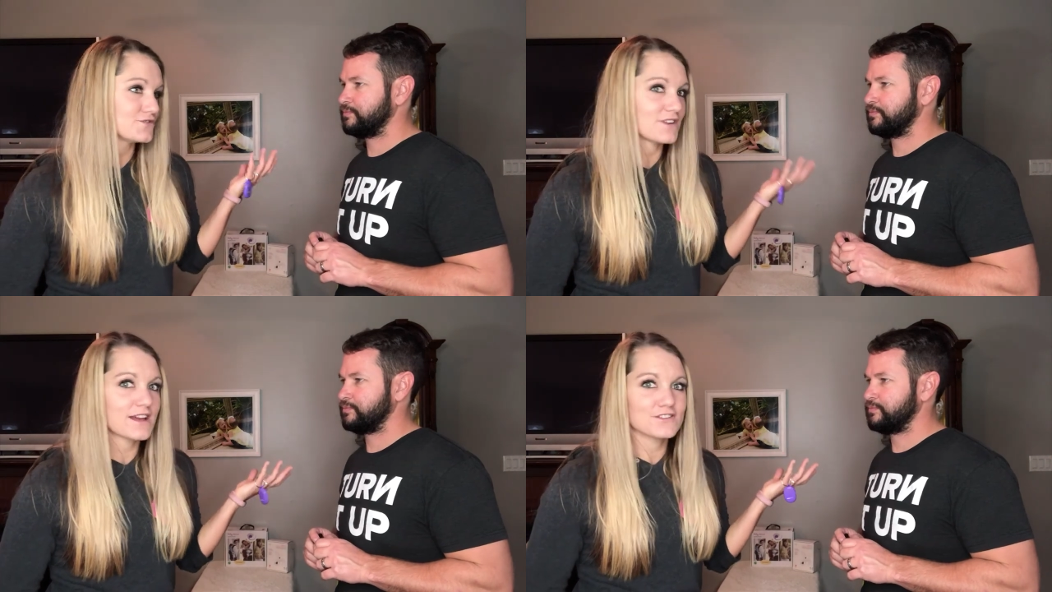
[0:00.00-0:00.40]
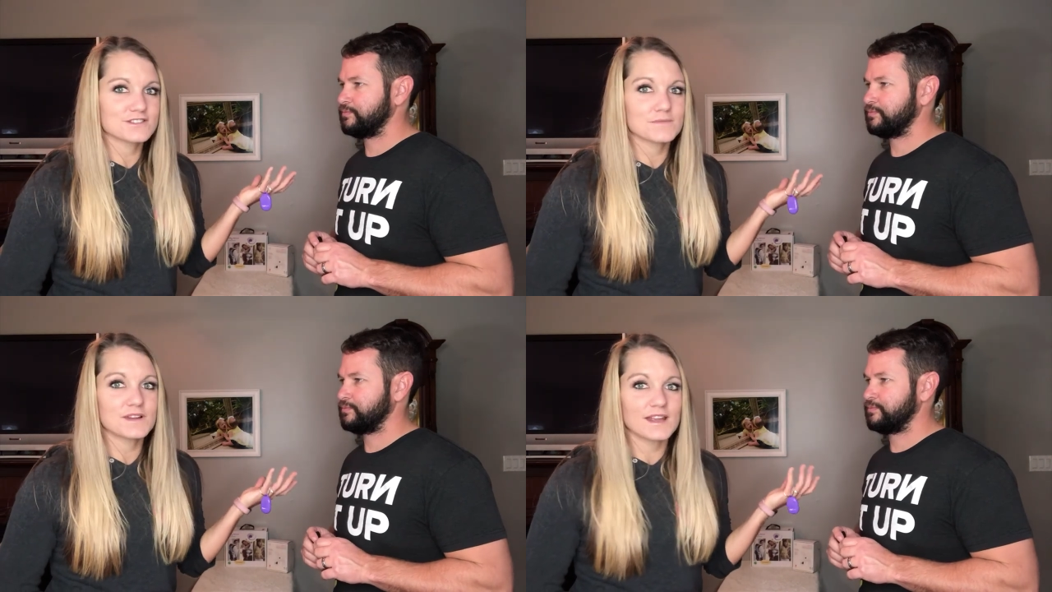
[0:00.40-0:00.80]
Speaker 1: you'd rather
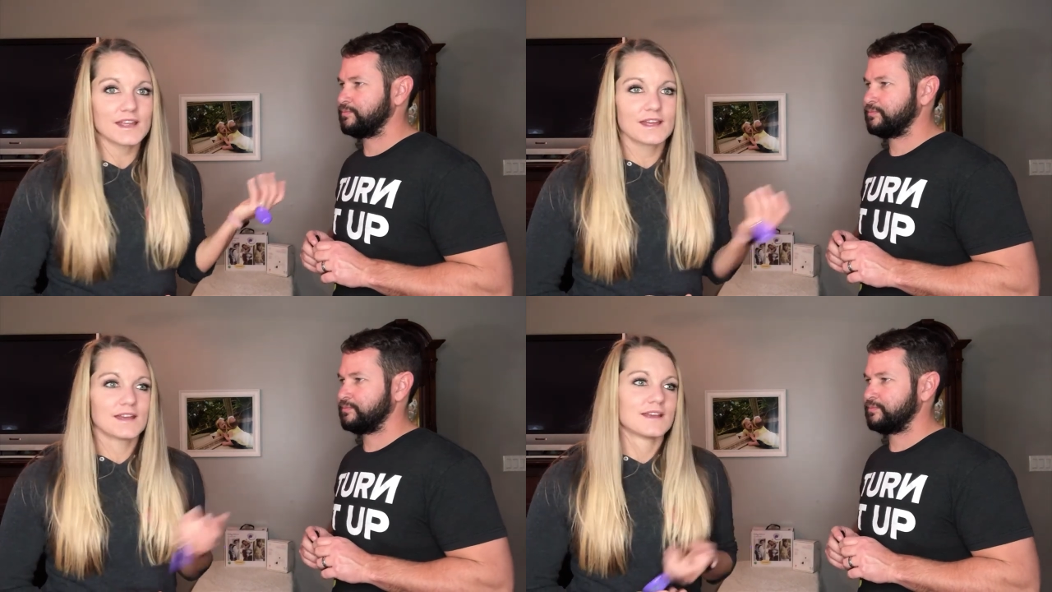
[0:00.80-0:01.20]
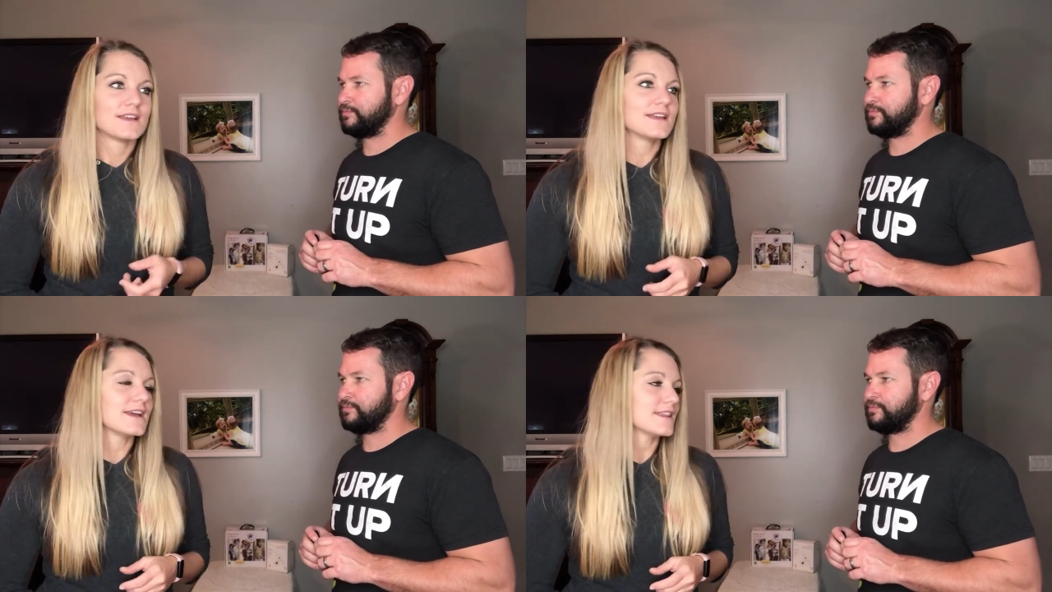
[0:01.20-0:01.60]
somebody
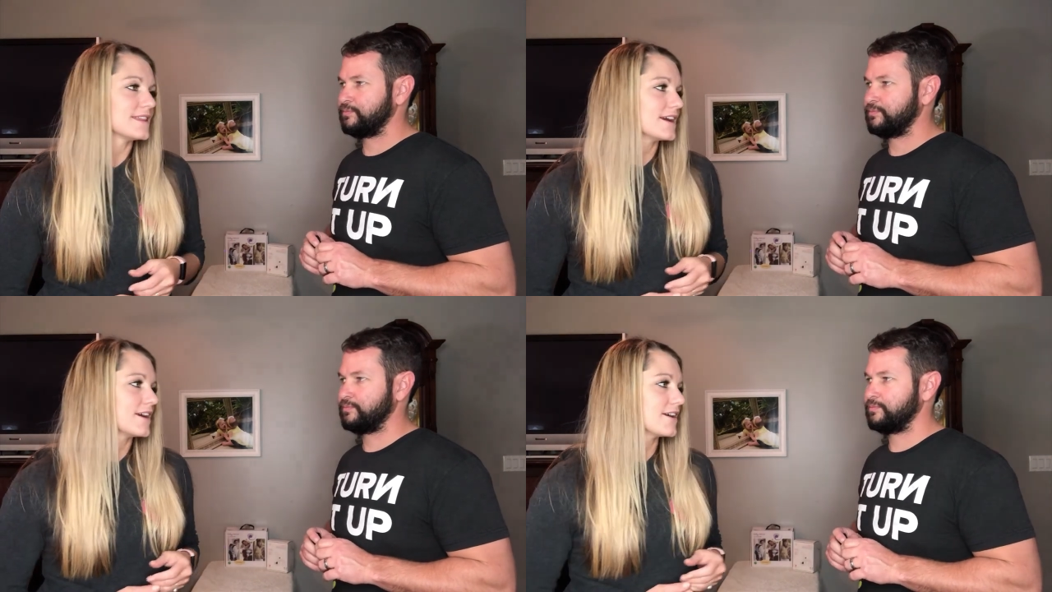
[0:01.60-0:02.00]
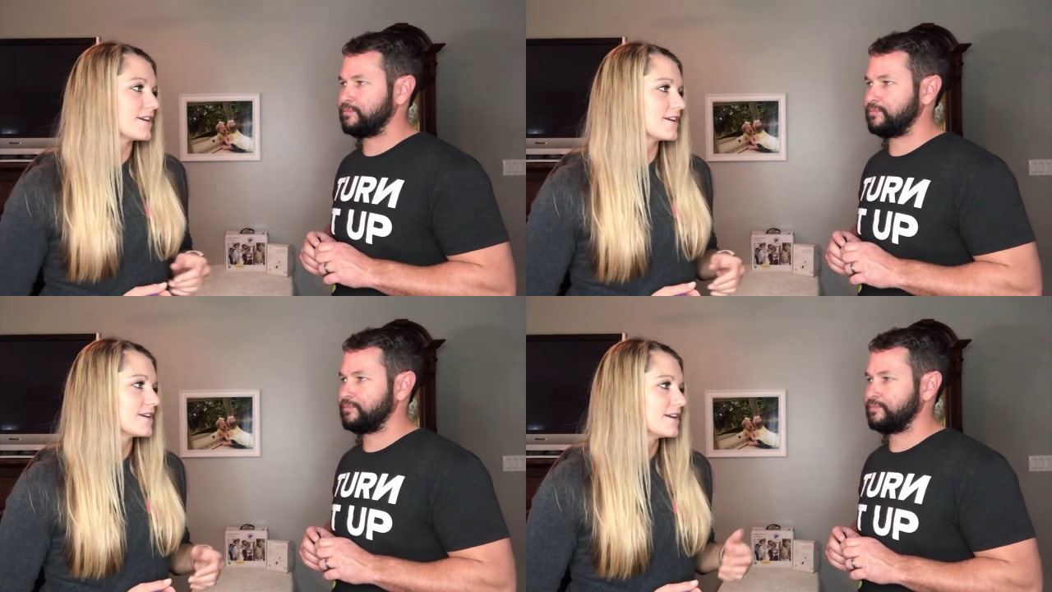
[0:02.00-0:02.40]
get
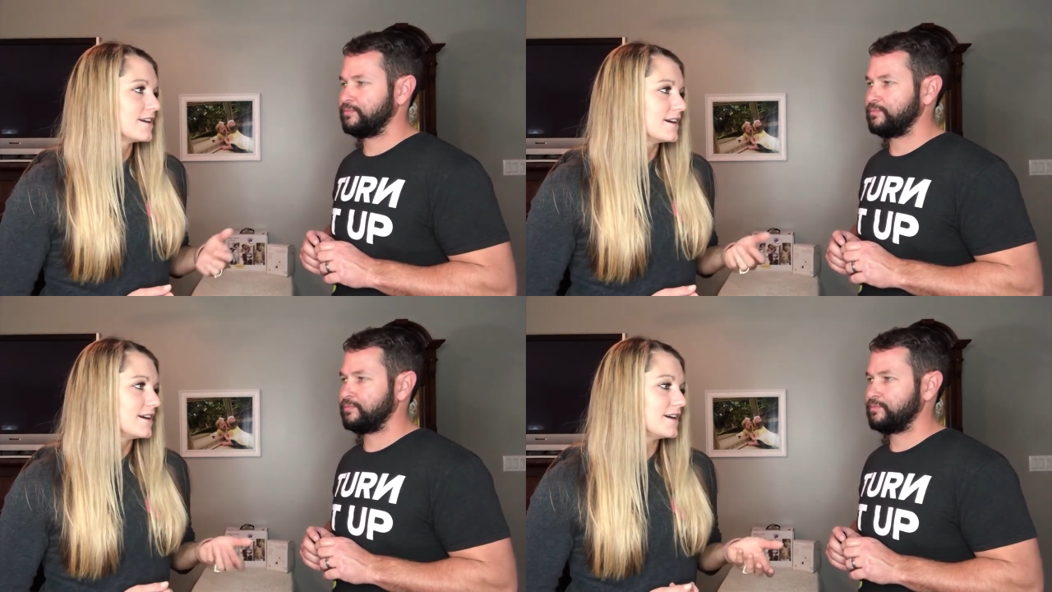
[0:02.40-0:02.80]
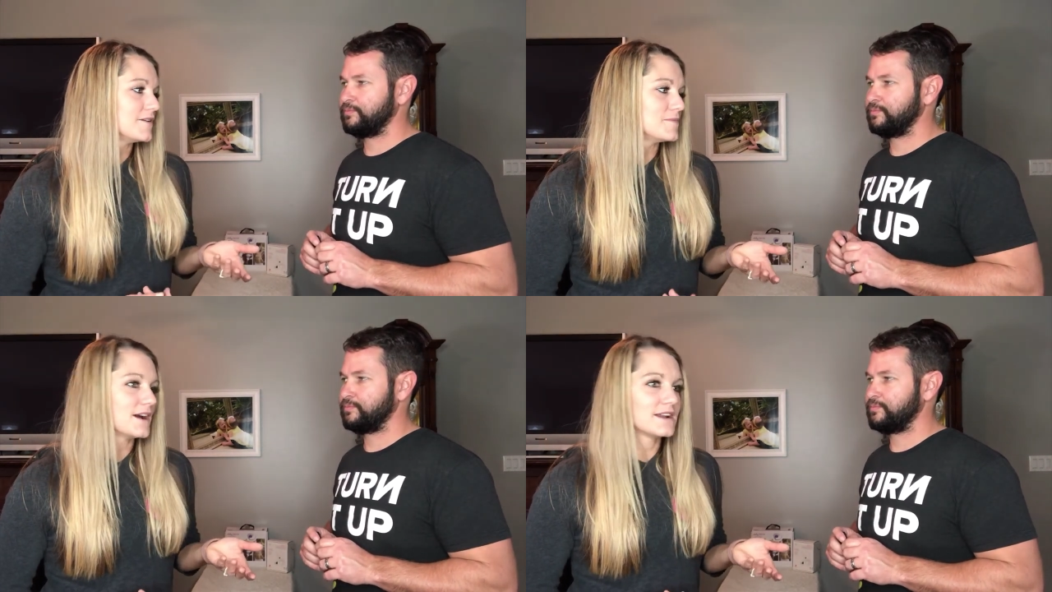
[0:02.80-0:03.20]
their
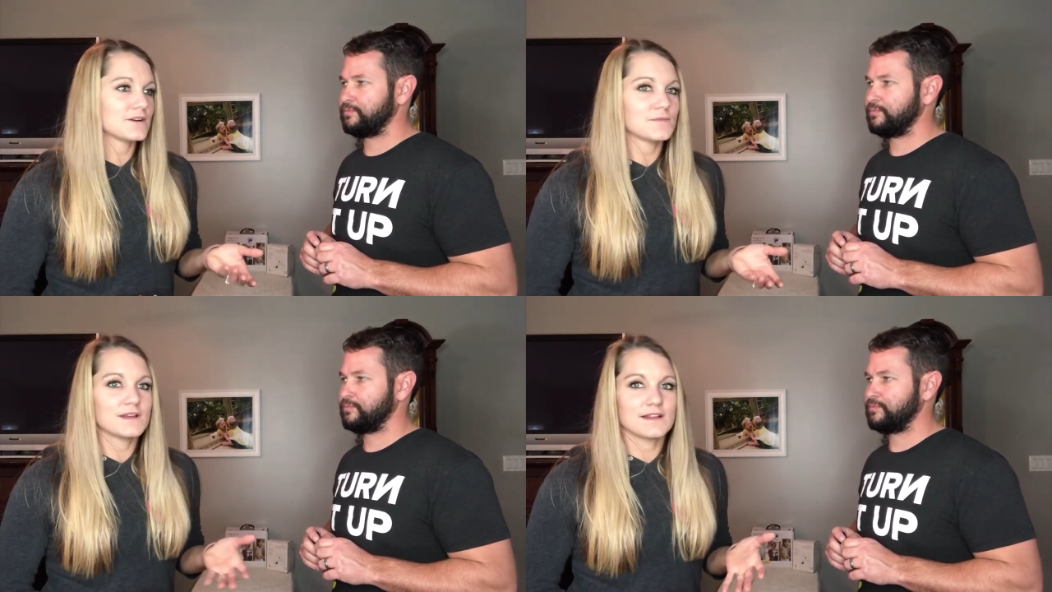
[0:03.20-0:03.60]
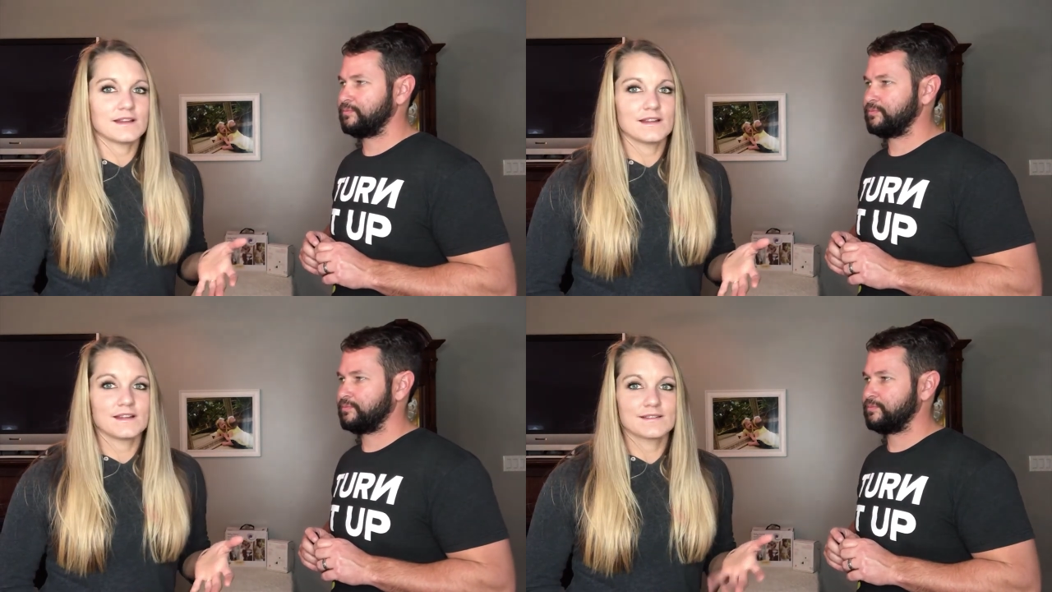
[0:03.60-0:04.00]
um, item
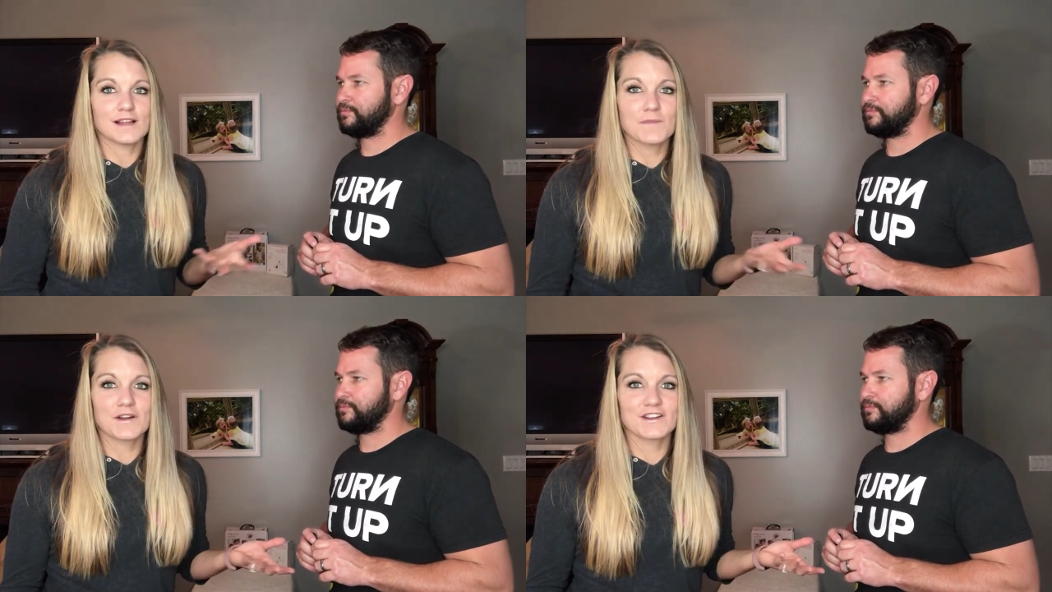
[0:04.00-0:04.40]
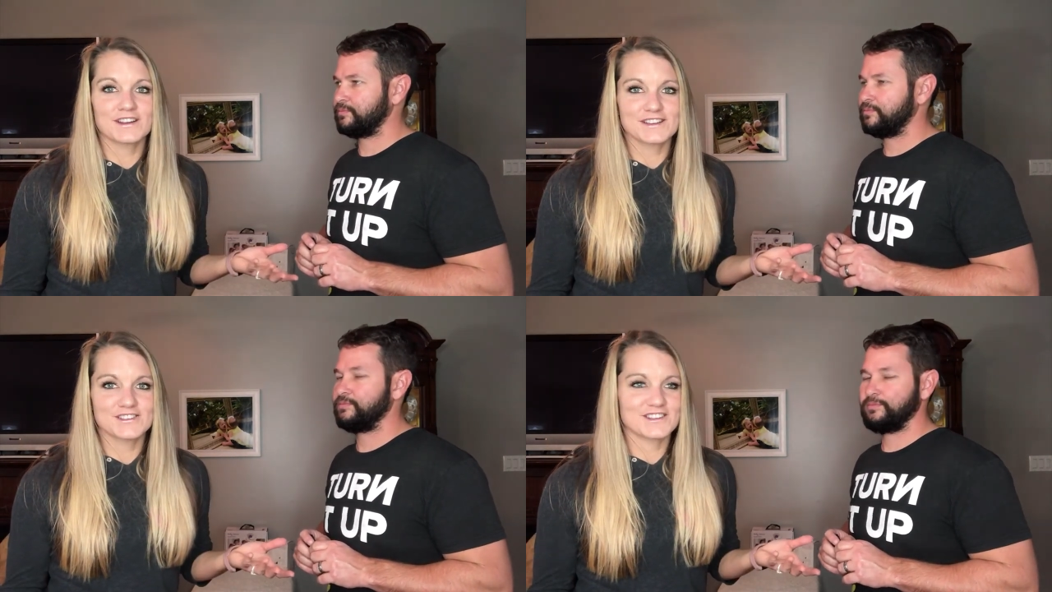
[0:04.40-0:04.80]
and it's a lot better
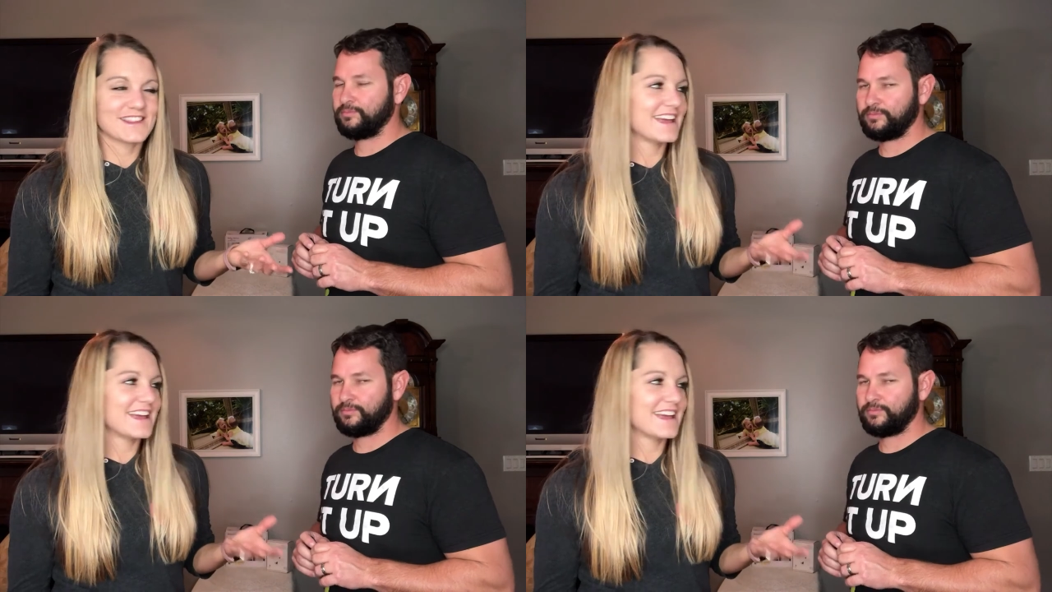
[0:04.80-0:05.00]
condition